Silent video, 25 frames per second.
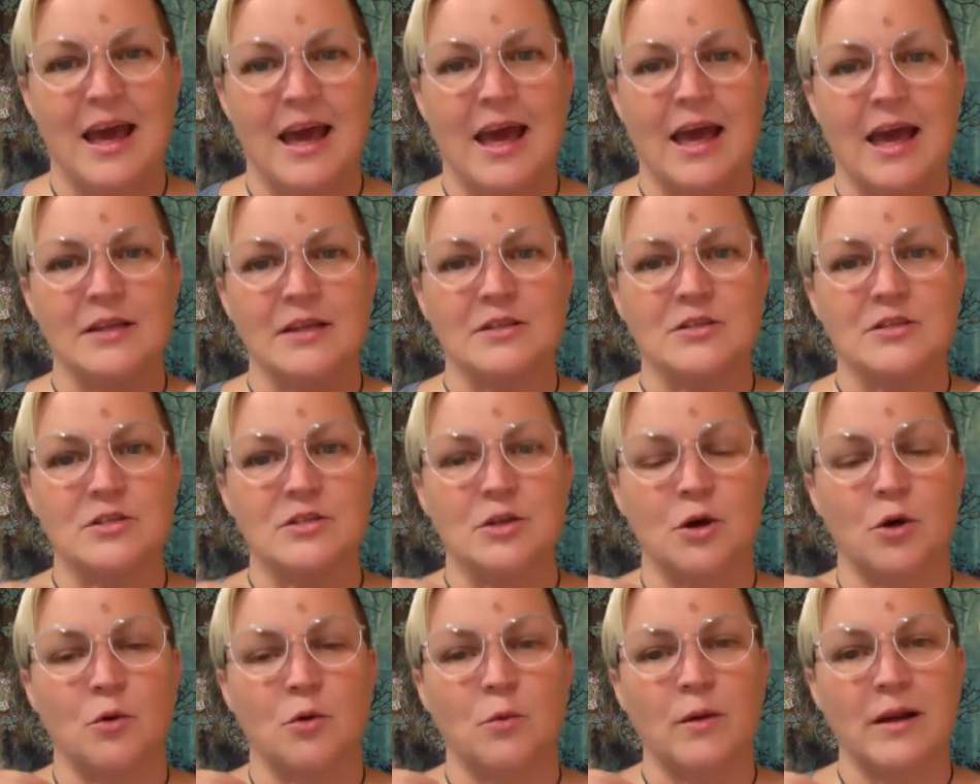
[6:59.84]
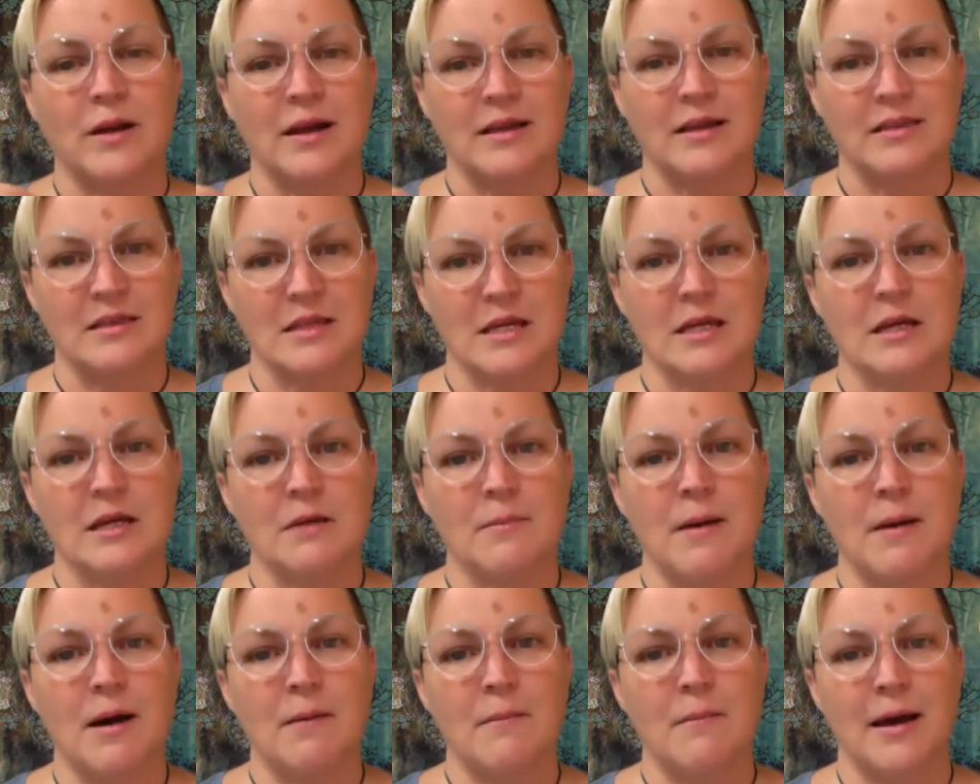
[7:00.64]
and so when I think
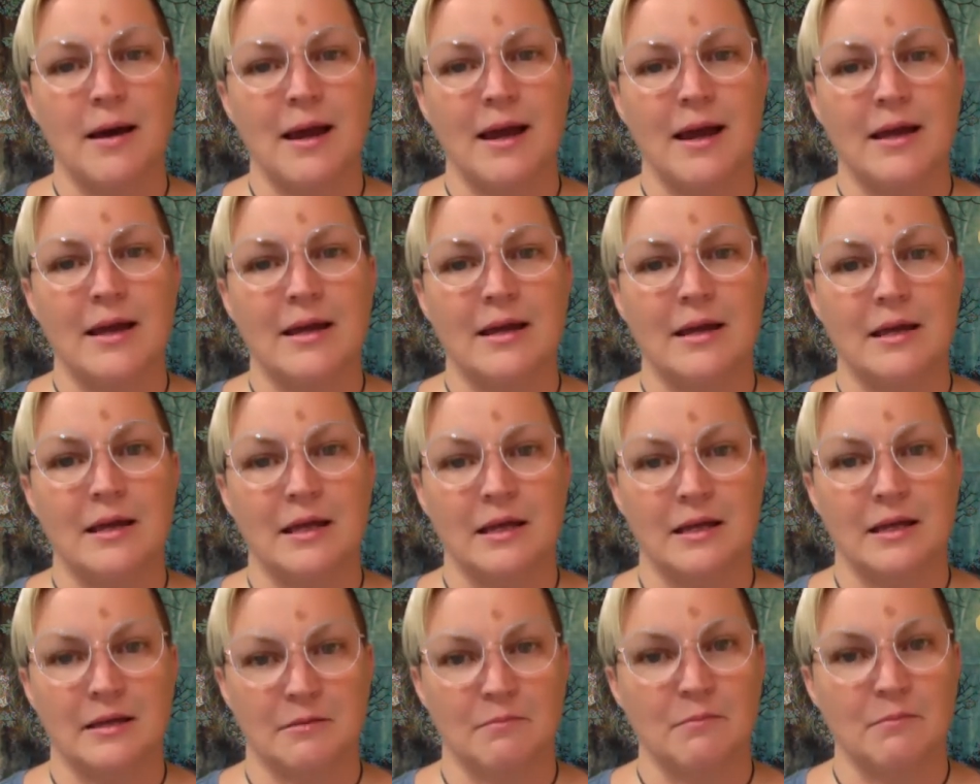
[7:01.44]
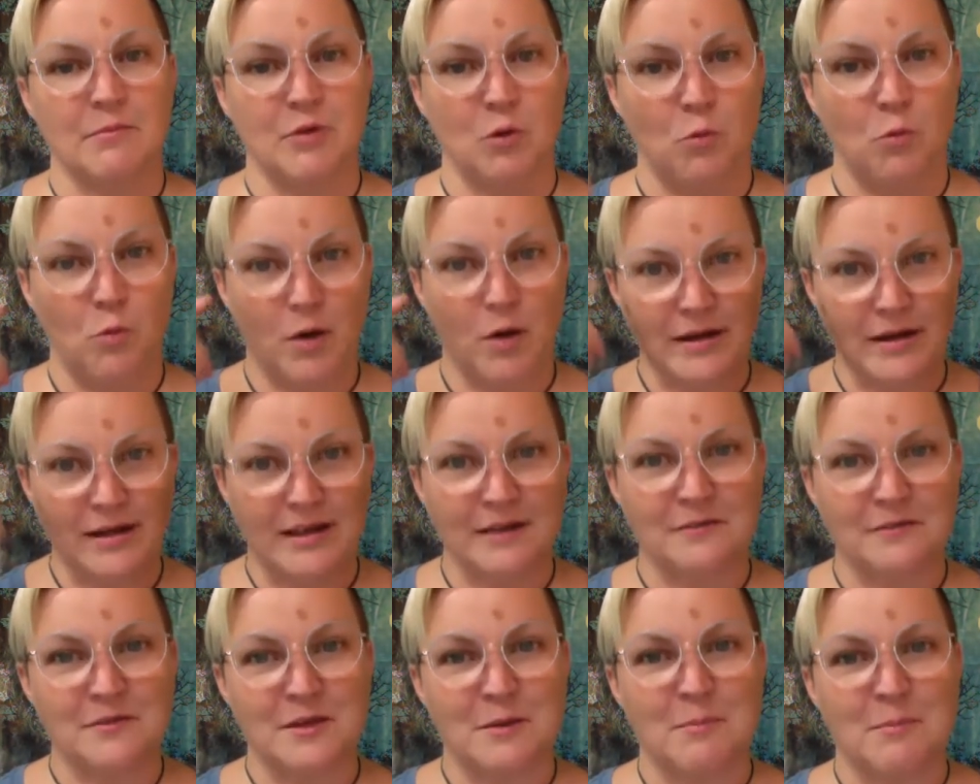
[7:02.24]
about my the one
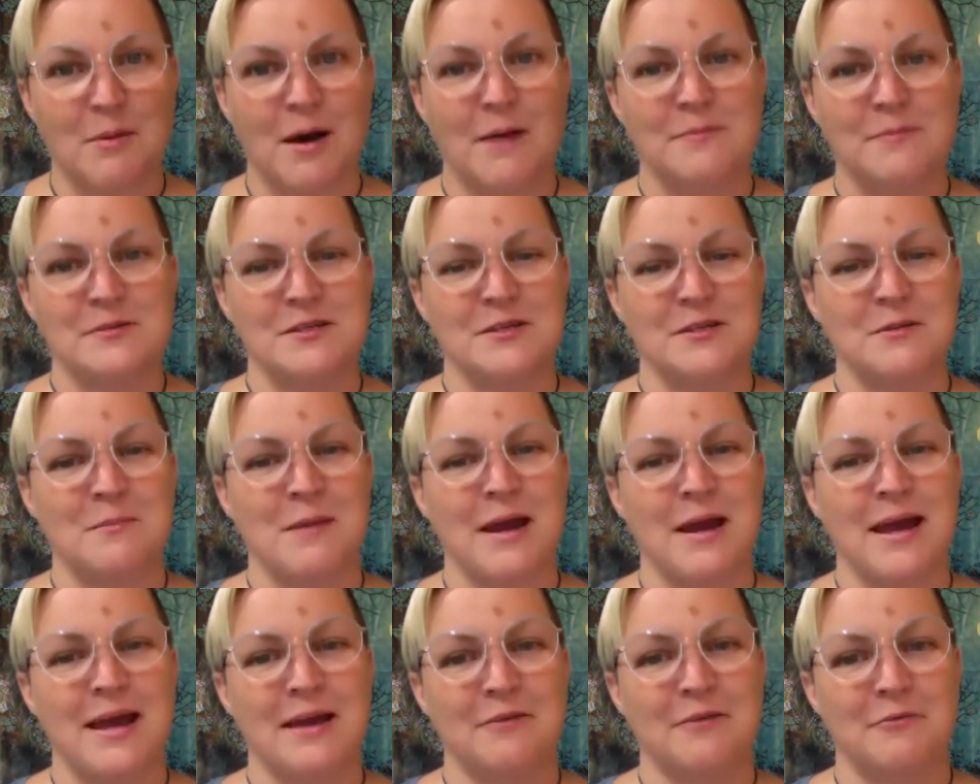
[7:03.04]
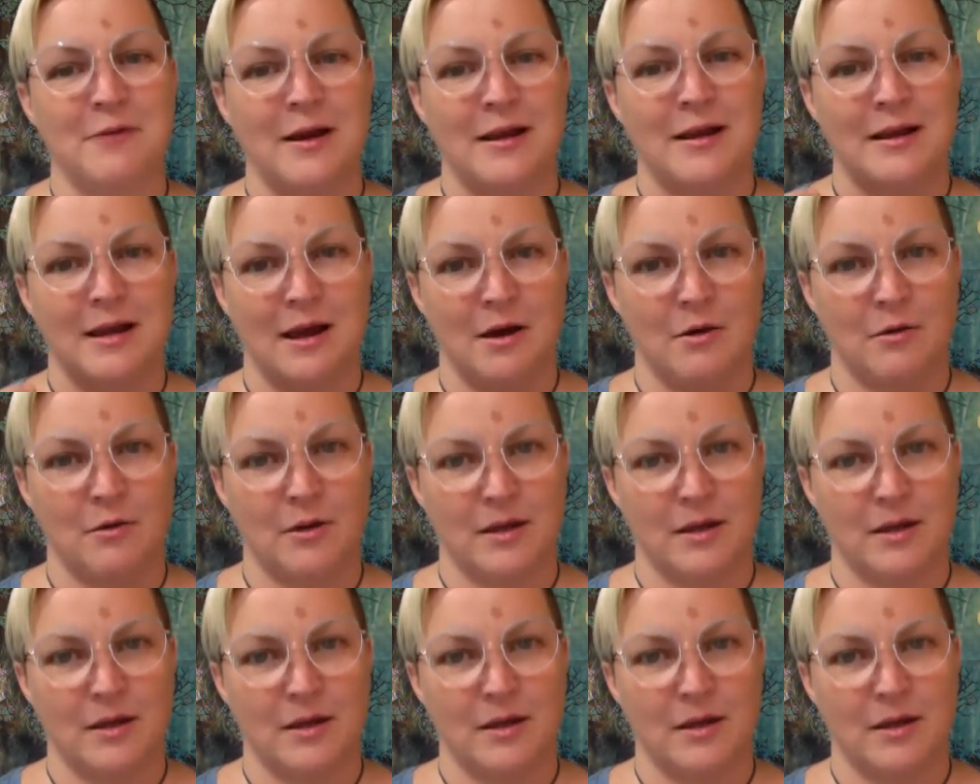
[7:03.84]
gift that pops into my head right now